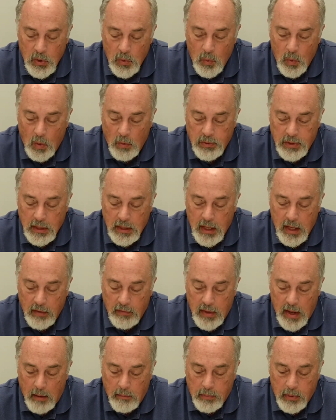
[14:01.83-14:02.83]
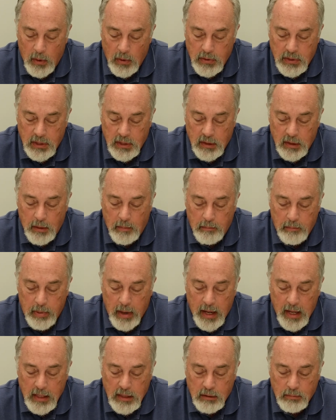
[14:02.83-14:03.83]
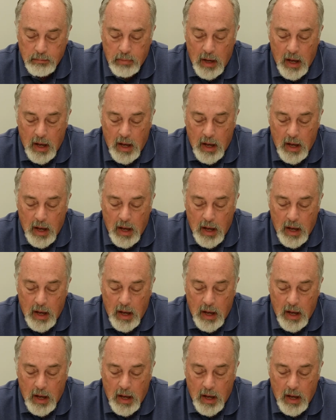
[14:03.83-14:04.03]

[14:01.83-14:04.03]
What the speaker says: you want to give that person the best